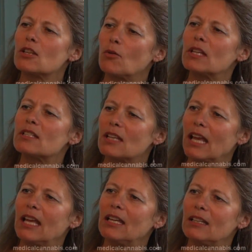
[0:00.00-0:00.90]
so
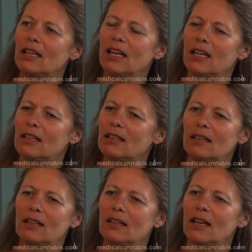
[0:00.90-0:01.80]
insane, and
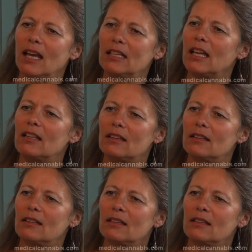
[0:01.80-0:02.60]
and yet